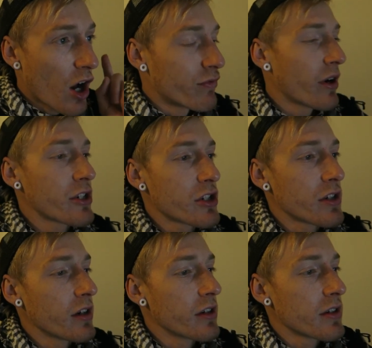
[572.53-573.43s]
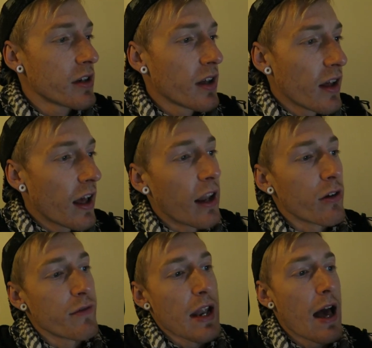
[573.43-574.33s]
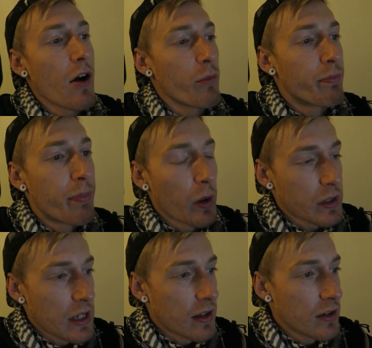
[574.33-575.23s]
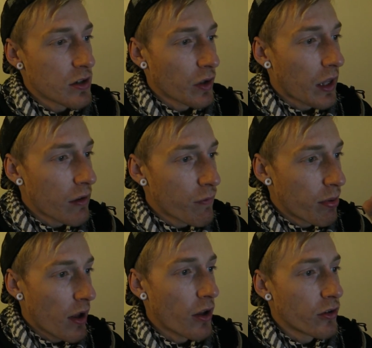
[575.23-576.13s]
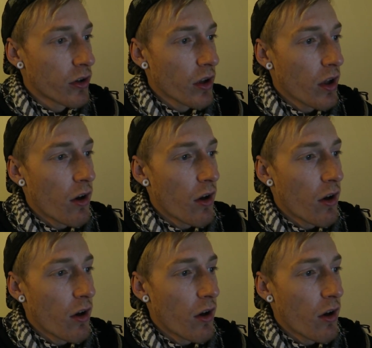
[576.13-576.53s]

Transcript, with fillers: I've registered and I've now booked in to give blood